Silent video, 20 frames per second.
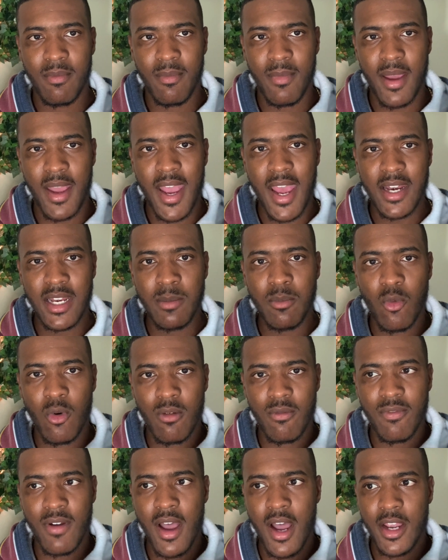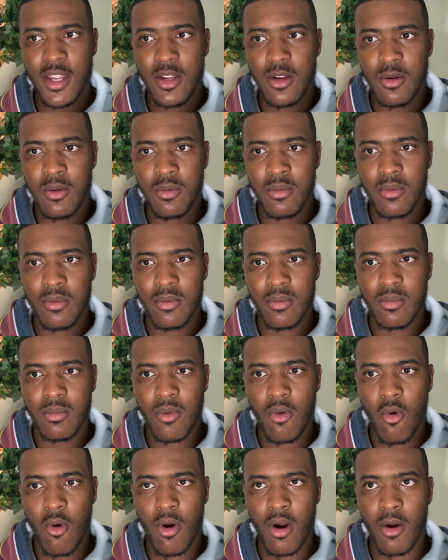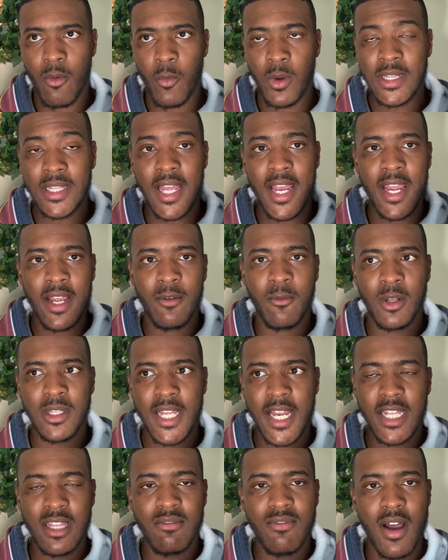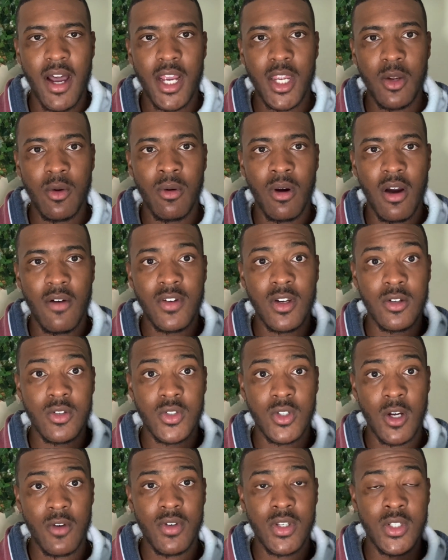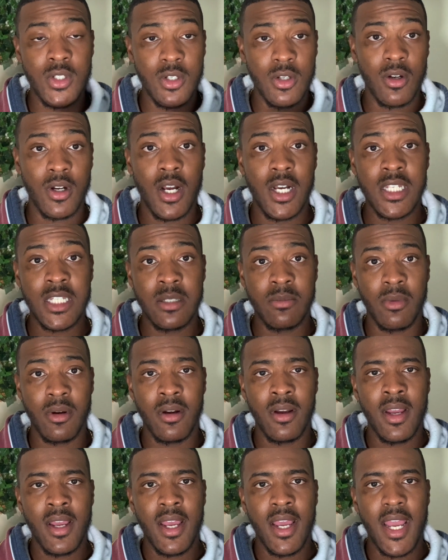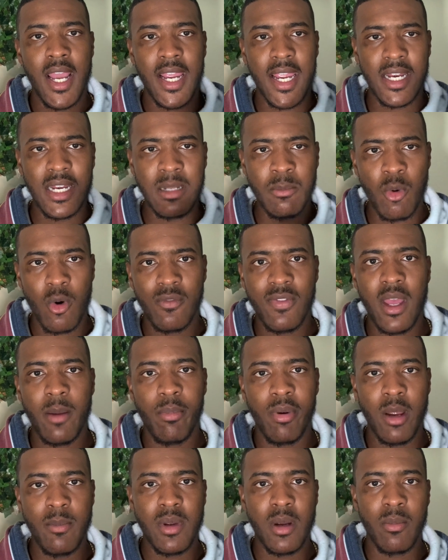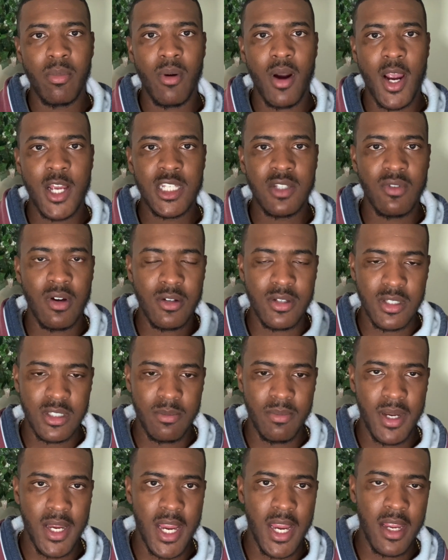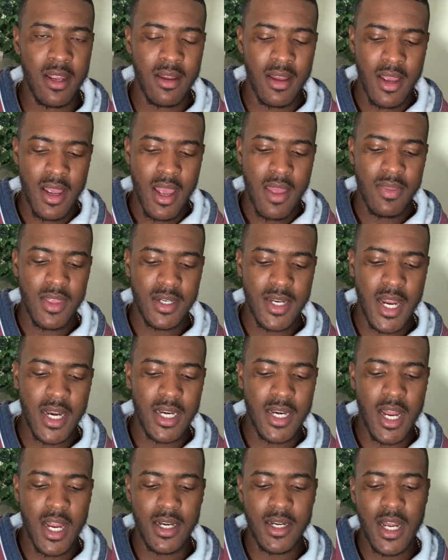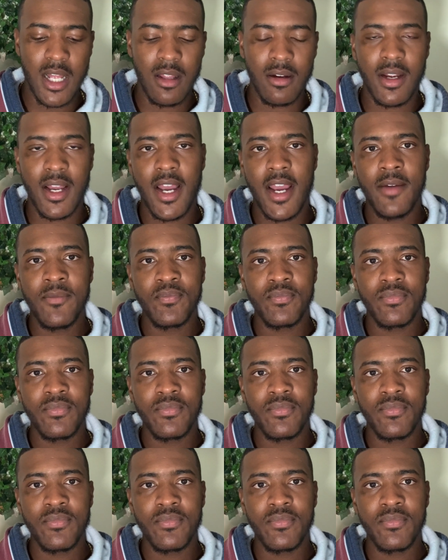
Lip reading: adding more value or relaying the value of your service to your customer and getting more of that premium price versus being the $99 guy.